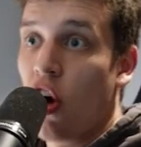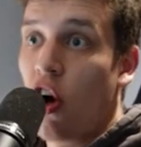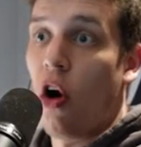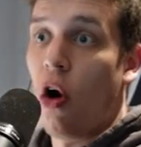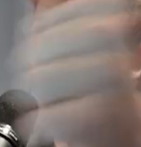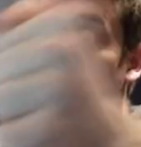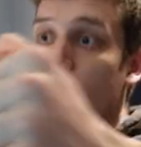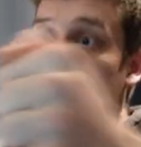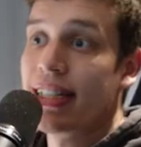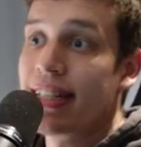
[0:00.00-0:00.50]

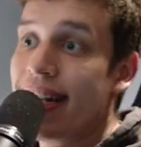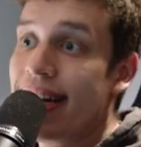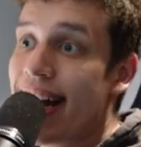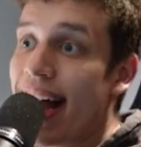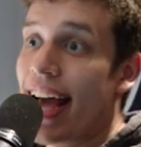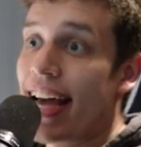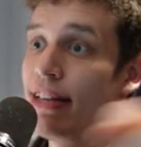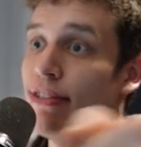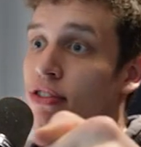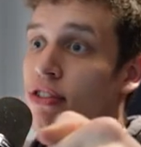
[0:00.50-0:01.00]
on his
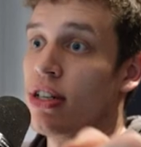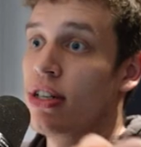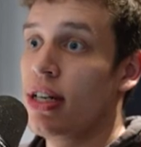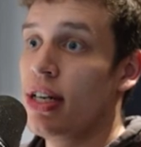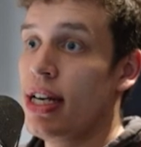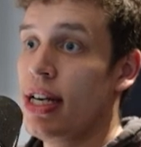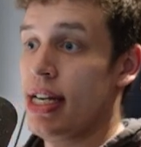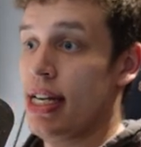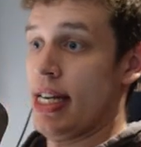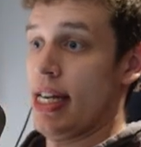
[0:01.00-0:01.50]
knives
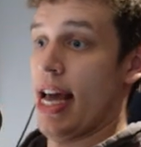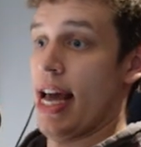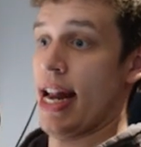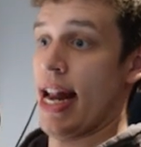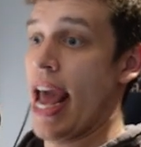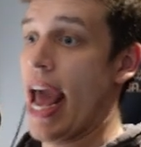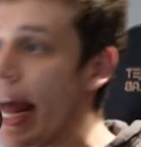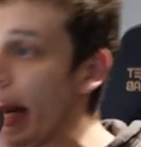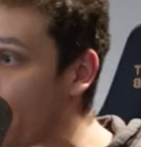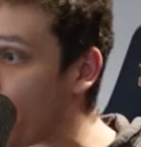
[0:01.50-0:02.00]
and
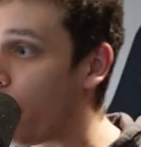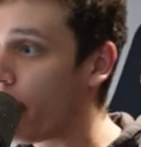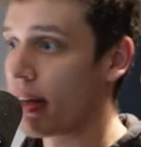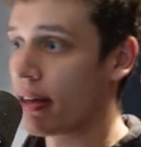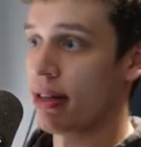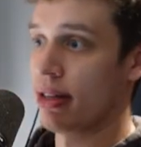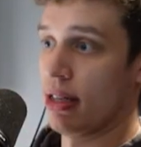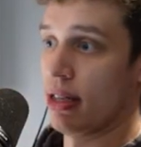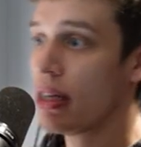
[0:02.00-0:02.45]
headbutt